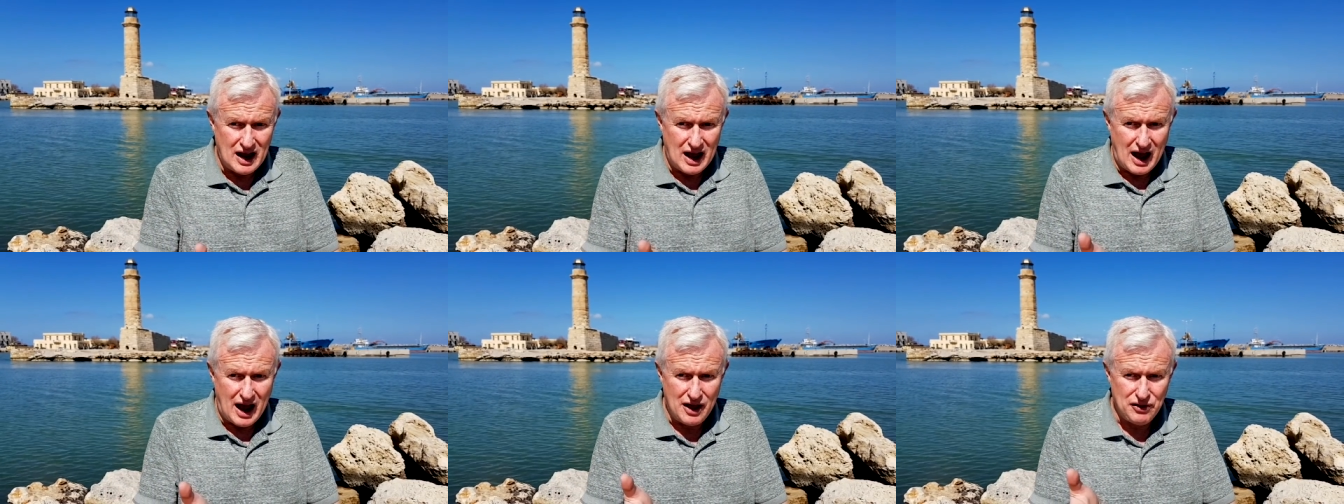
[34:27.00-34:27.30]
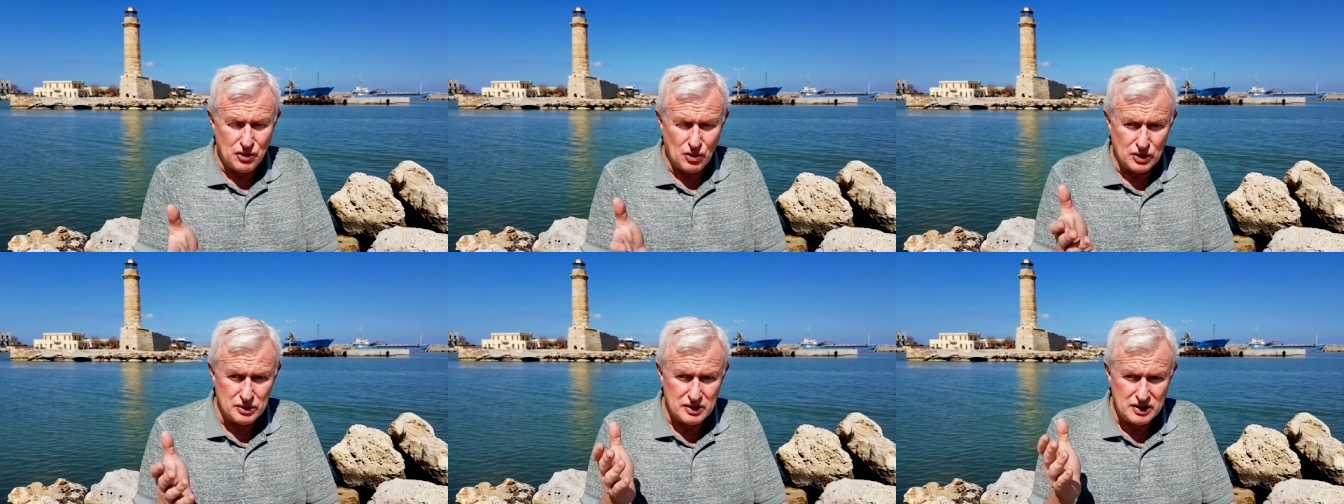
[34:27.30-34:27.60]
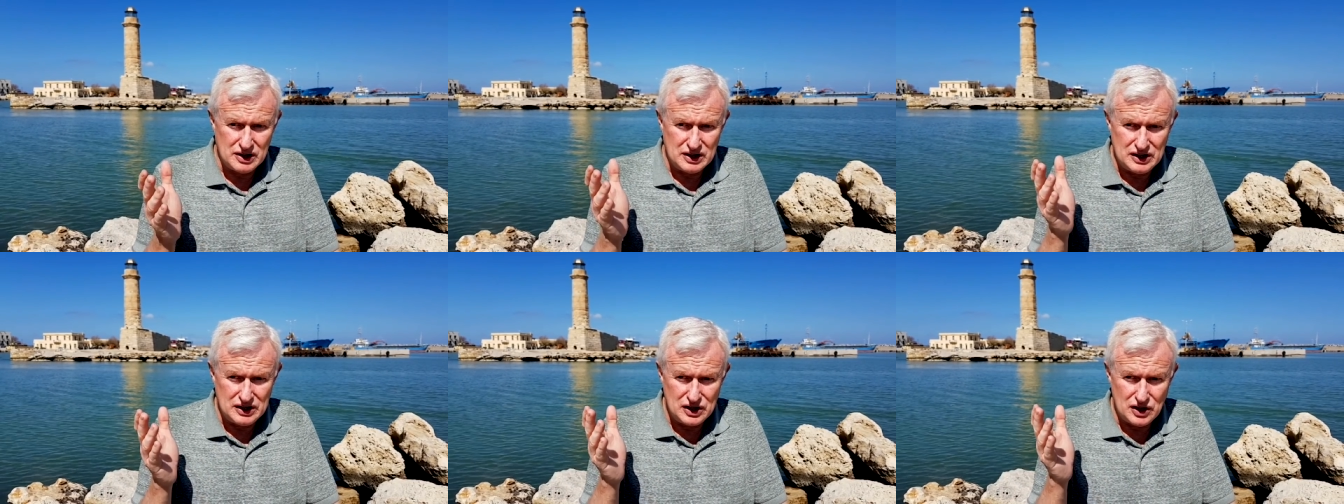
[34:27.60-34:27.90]
I thought,
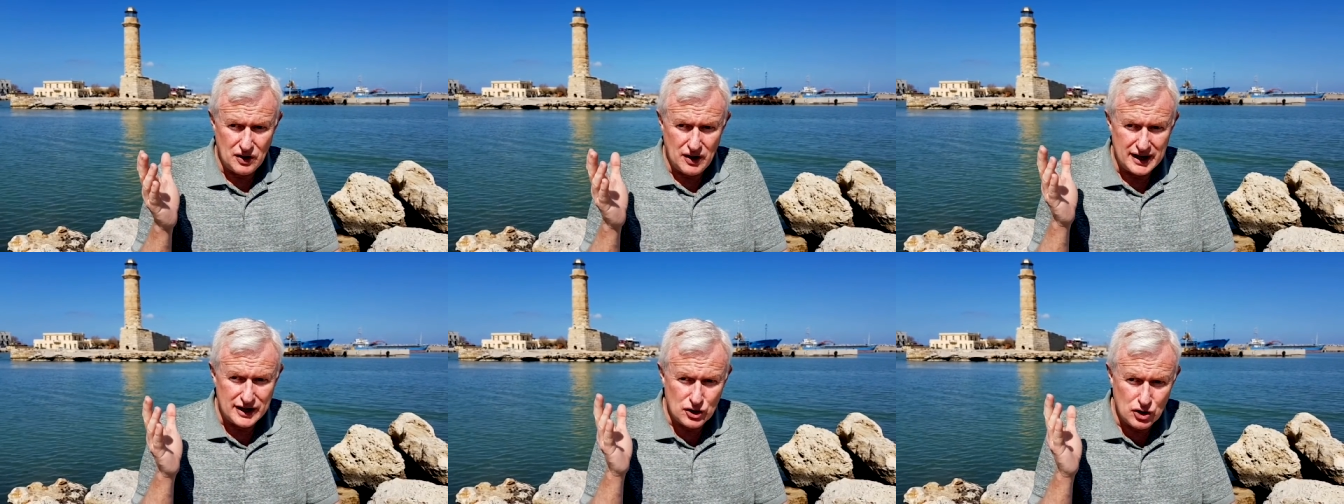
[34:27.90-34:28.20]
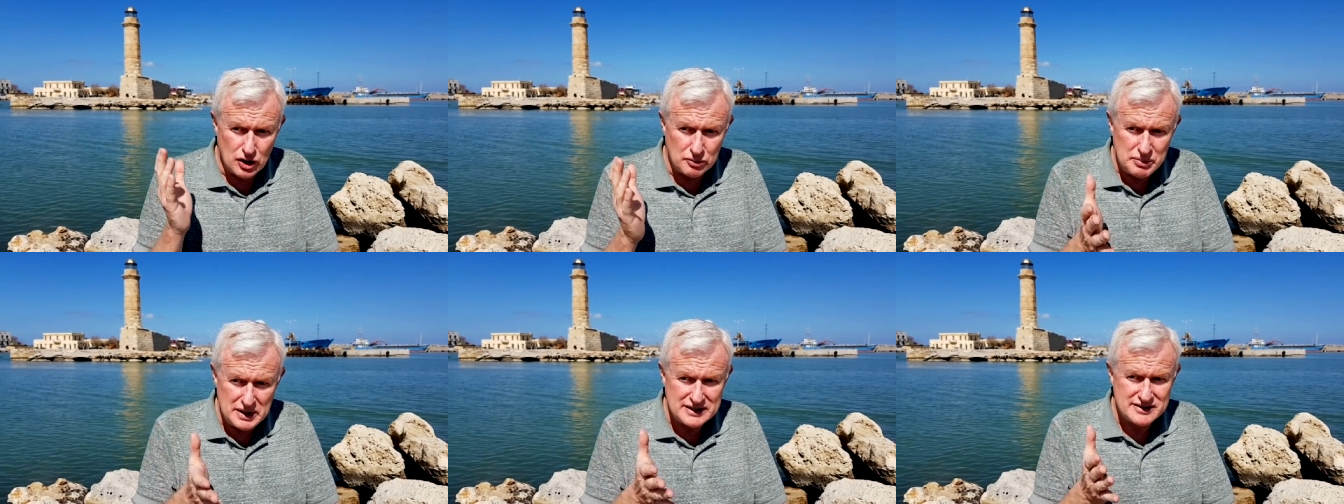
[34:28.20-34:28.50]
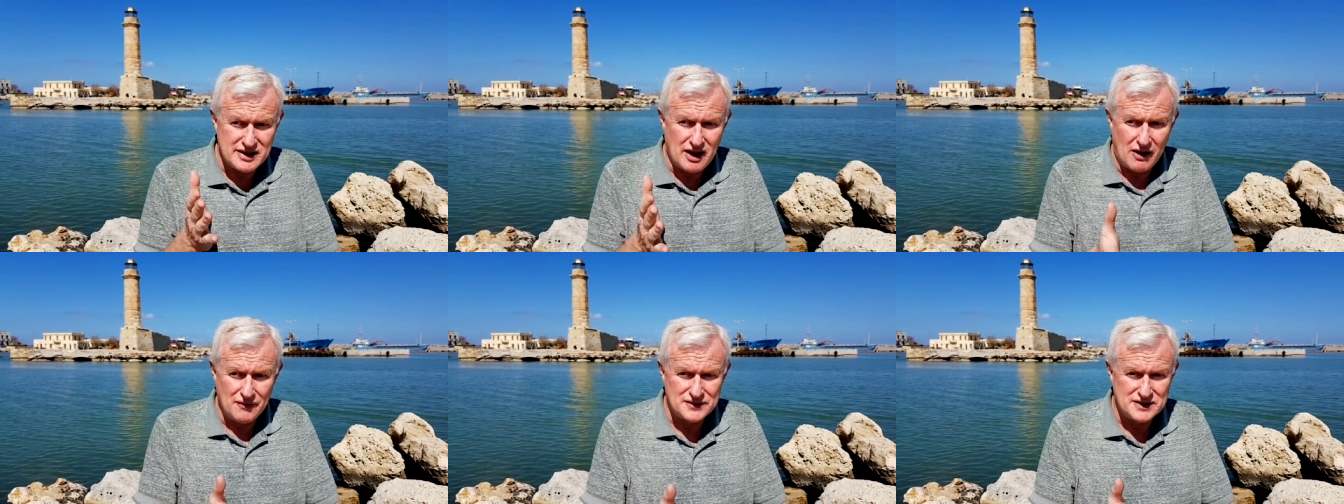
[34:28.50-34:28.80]
you know, it could be
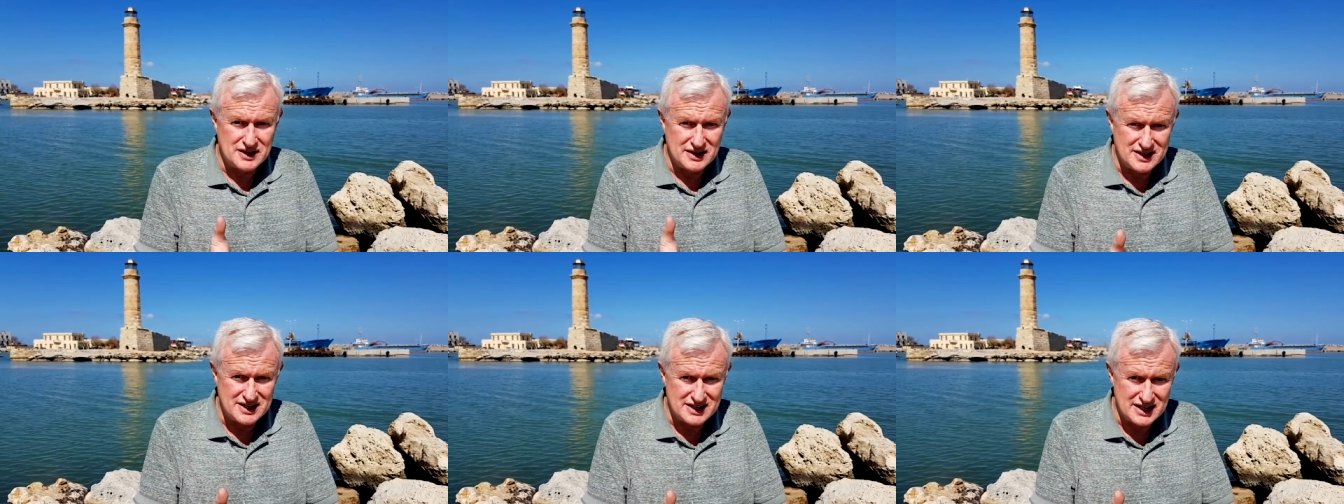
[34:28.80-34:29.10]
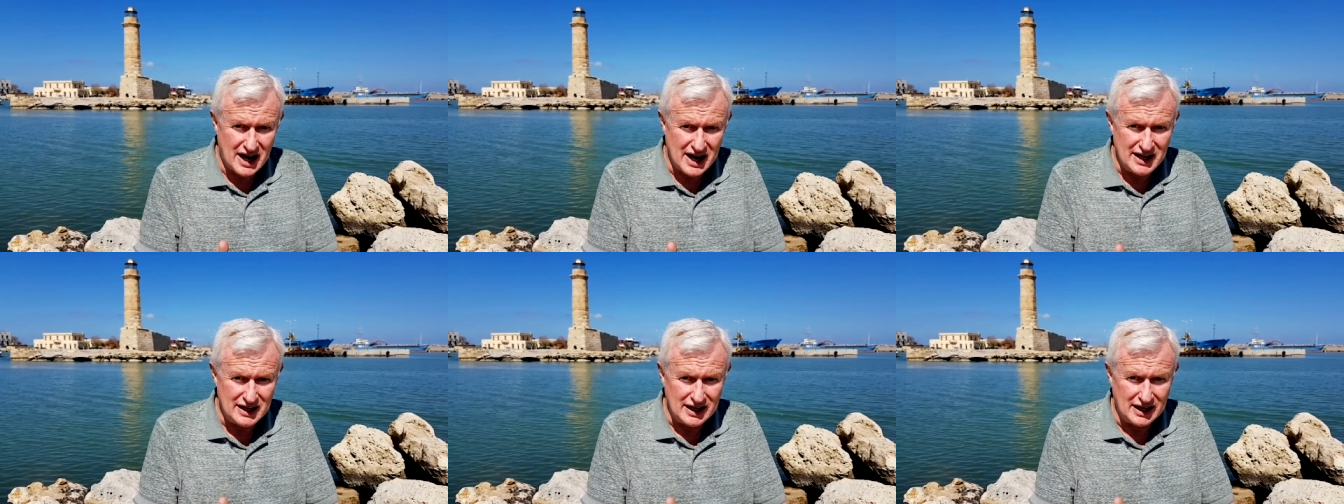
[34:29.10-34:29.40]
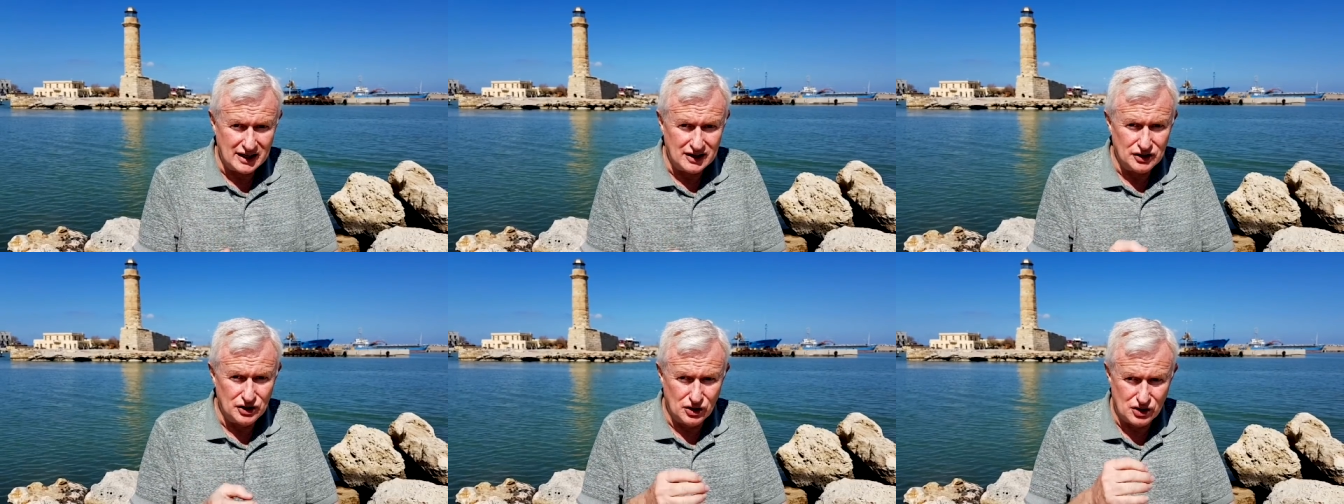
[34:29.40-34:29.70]
self
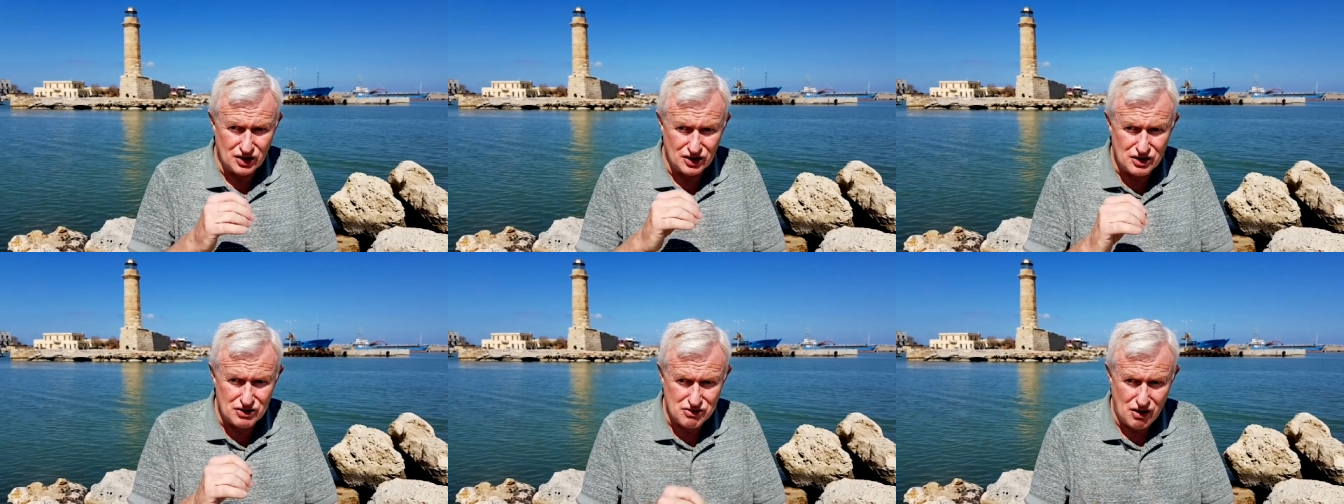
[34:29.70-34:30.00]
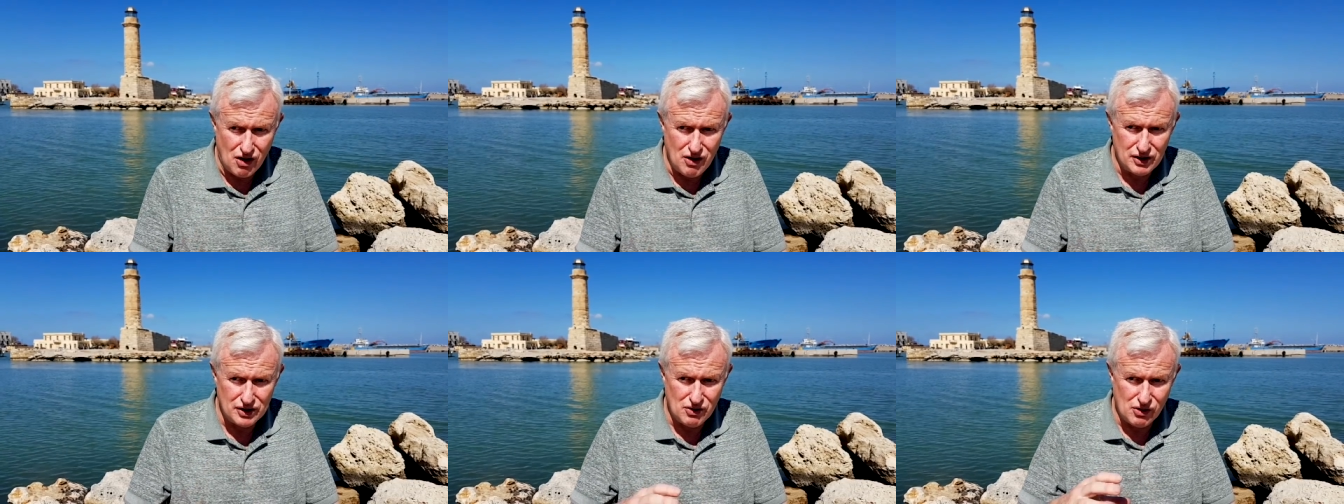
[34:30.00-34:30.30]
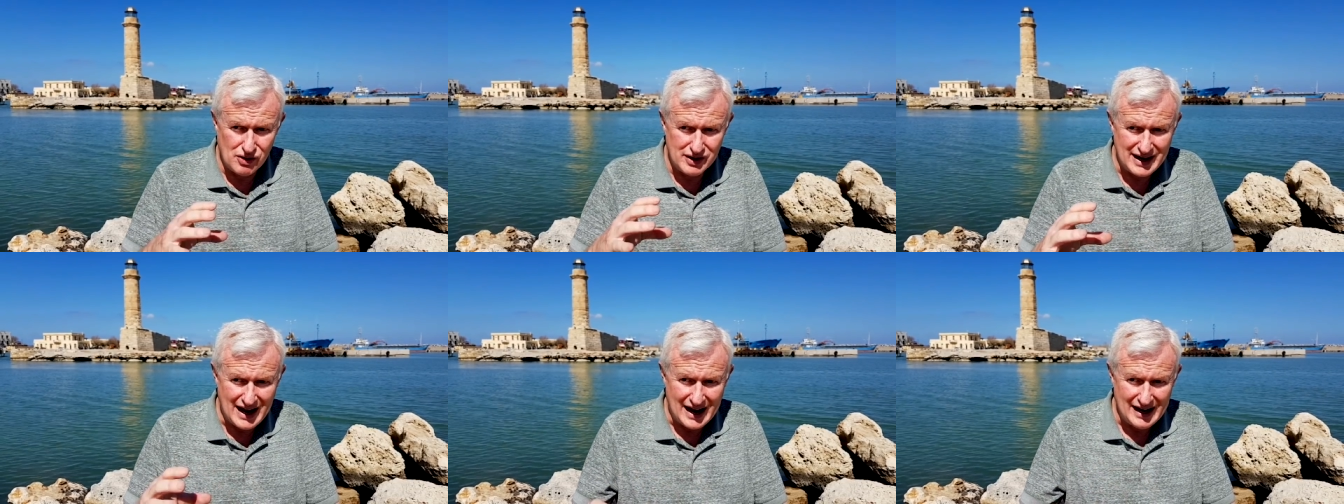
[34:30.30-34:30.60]
sustaining, you could grow it
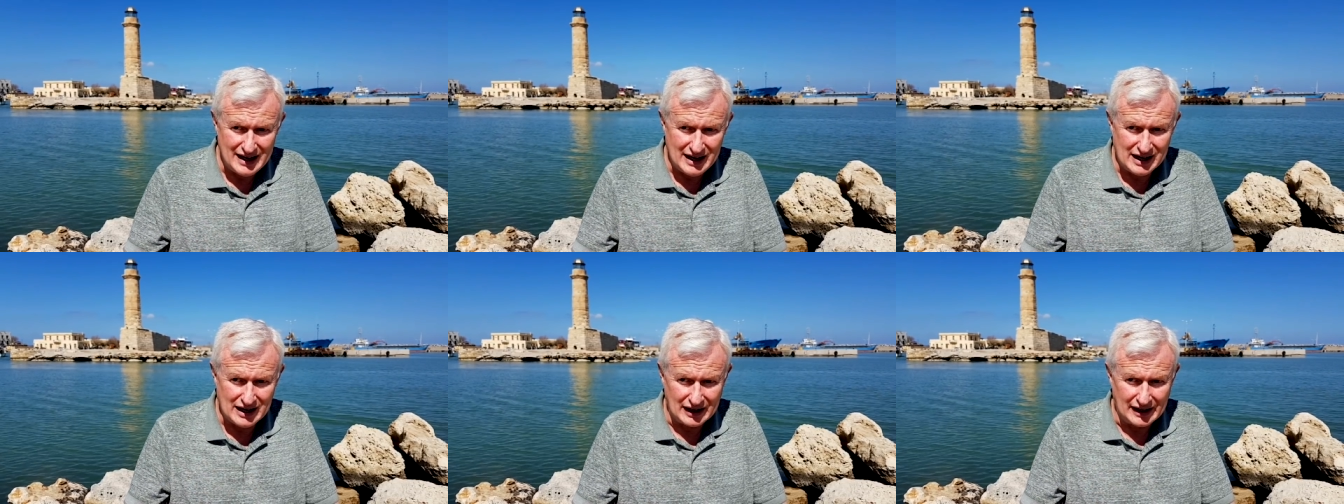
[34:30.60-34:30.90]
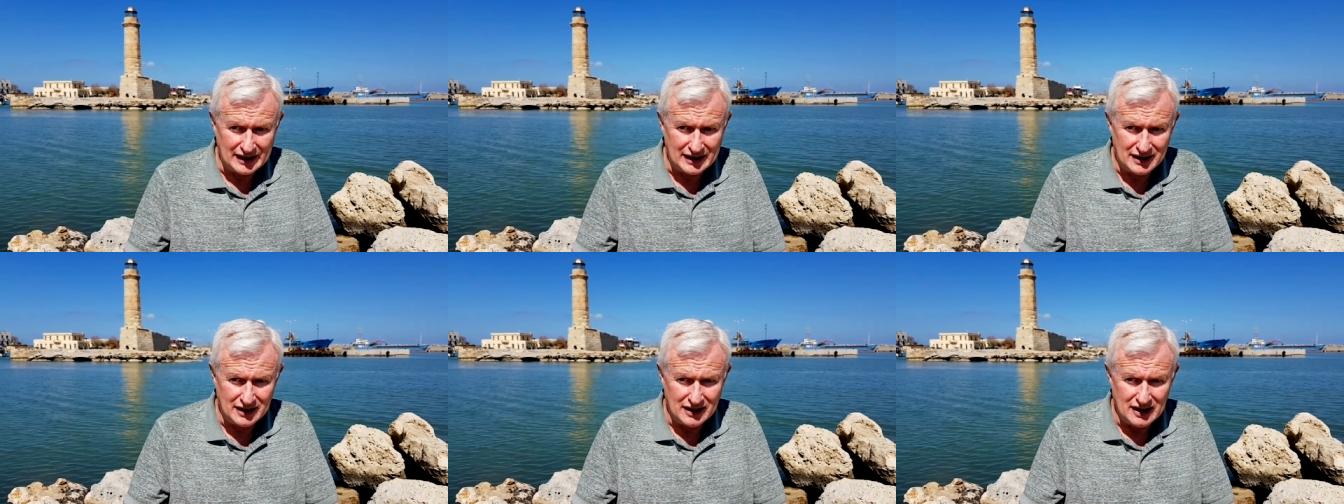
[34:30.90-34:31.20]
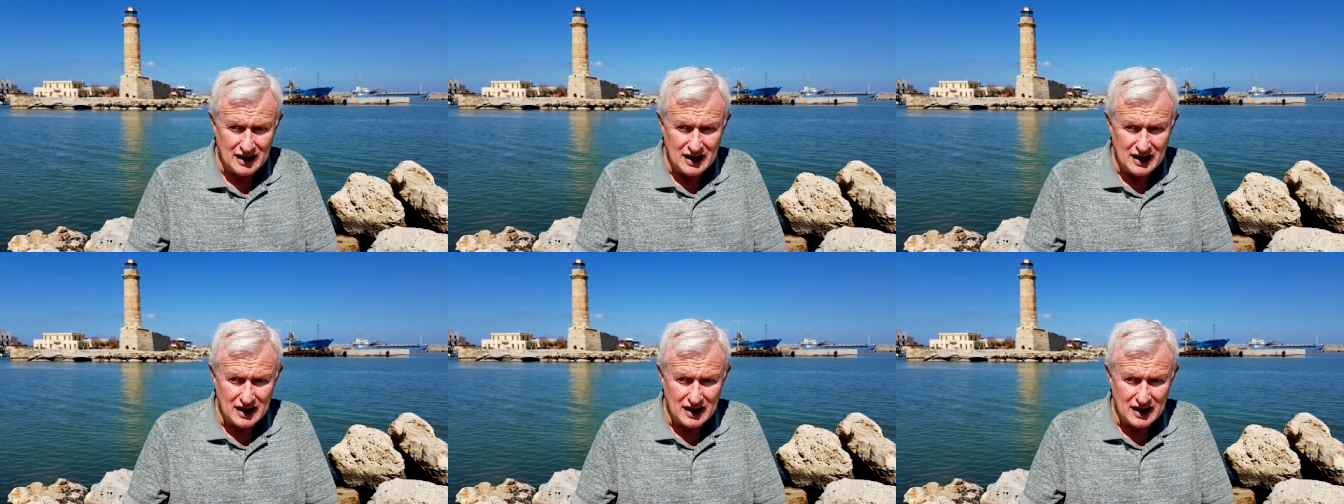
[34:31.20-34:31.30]
organically.